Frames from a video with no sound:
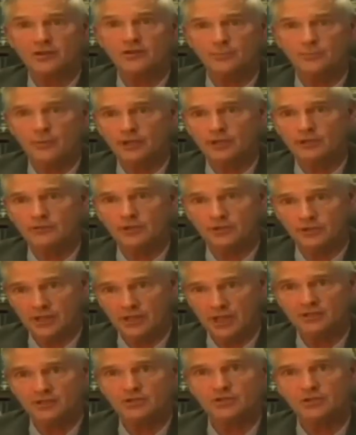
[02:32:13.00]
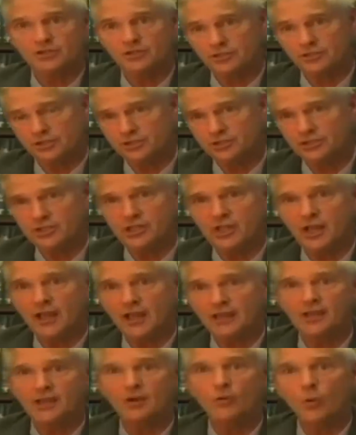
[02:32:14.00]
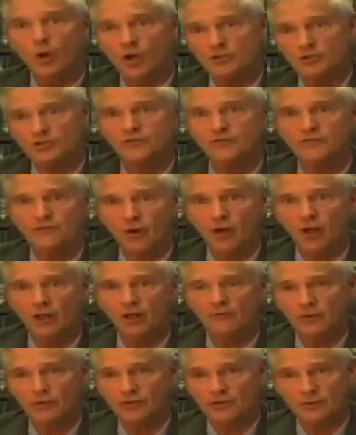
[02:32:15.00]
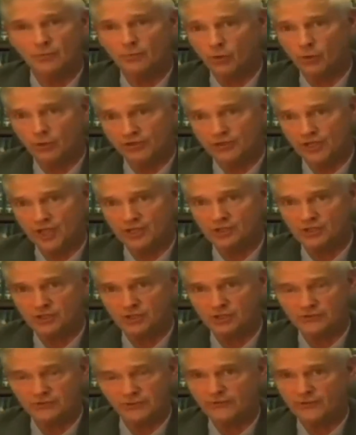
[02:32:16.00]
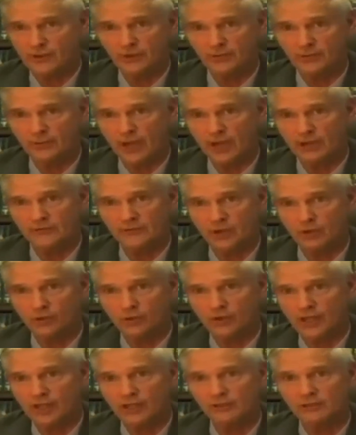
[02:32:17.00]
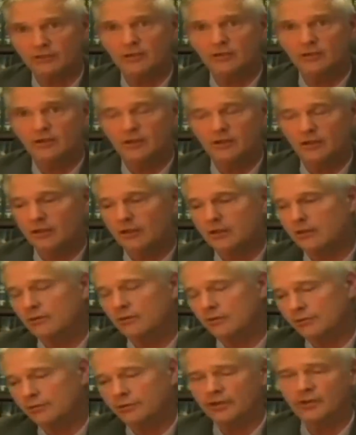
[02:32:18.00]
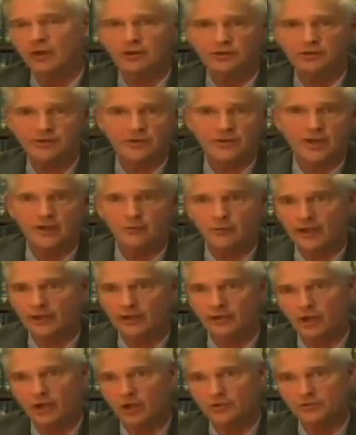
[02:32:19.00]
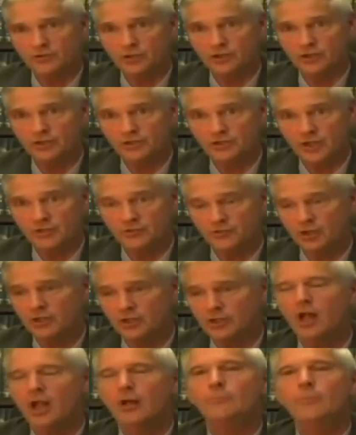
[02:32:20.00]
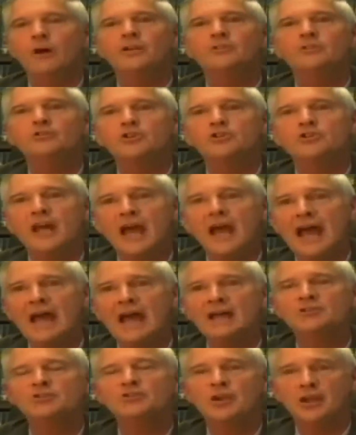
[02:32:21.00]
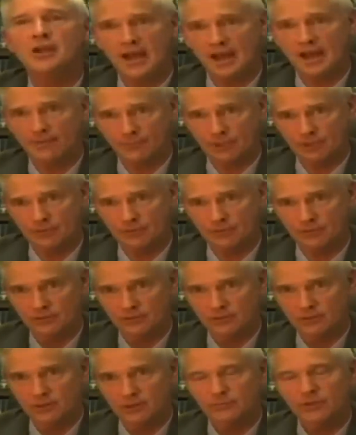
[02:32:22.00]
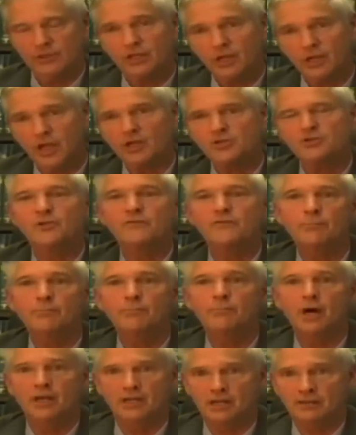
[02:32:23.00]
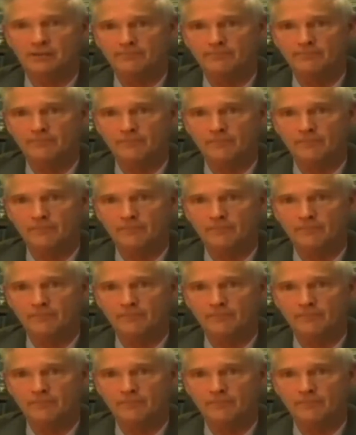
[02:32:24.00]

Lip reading: documented that yes, the CIA was involved with importation of a fair amount of cocaine with regard to the Iran-Contra, etc. But it just has to happen because of the money.